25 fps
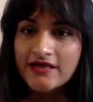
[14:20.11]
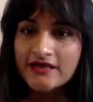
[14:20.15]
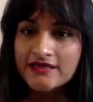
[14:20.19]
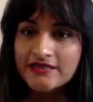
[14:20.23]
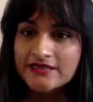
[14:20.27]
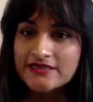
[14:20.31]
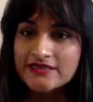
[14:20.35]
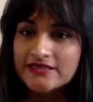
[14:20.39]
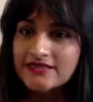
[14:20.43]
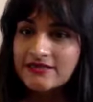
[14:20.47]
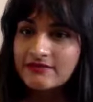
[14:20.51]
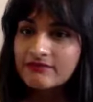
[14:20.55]

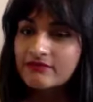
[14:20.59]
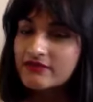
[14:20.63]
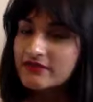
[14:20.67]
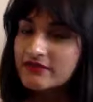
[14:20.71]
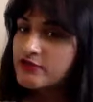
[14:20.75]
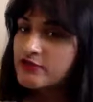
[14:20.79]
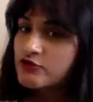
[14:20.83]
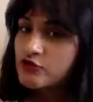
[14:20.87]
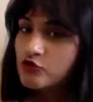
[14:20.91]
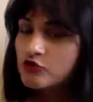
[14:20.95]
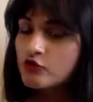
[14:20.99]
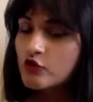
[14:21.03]
Is this
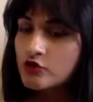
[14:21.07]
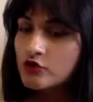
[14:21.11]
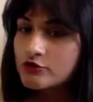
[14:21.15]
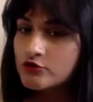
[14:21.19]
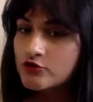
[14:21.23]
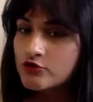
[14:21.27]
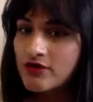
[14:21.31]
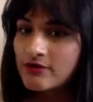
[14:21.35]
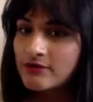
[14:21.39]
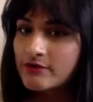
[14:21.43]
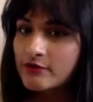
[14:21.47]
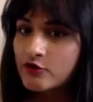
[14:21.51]
something that you've
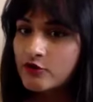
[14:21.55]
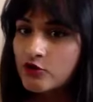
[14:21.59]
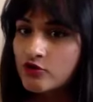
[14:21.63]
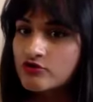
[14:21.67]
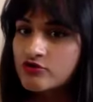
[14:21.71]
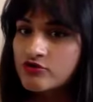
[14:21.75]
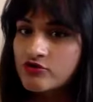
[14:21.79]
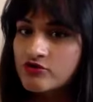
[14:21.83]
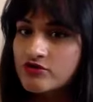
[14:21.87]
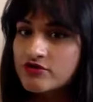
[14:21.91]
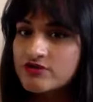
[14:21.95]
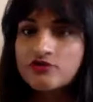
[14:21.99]
also come
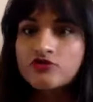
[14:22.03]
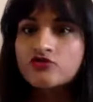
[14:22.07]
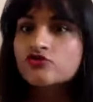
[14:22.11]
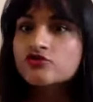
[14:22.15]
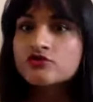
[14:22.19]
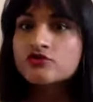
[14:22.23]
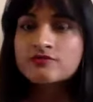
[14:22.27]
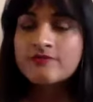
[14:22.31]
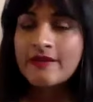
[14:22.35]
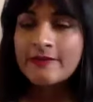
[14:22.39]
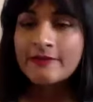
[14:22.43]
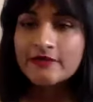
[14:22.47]
across, or is it
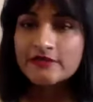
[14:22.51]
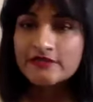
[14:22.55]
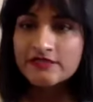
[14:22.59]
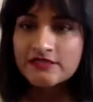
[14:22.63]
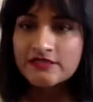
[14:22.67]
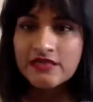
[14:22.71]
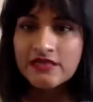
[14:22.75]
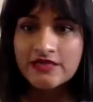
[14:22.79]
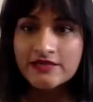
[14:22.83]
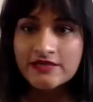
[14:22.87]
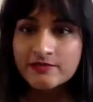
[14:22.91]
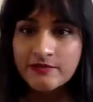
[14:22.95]
just my
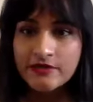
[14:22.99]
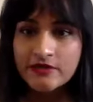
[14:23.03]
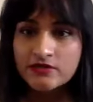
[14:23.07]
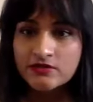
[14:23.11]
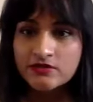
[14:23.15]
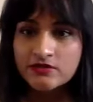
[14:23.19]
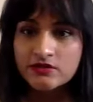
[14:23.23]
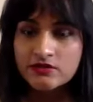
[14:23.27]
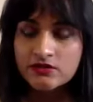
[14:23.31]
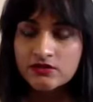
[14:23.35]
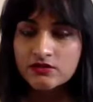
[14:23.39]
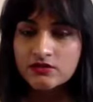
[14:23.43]
personal
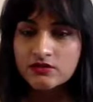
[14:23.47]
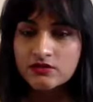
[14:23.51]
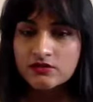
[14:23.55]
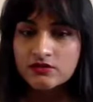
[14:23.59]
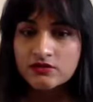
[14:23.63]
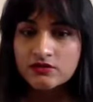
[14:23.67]
experience?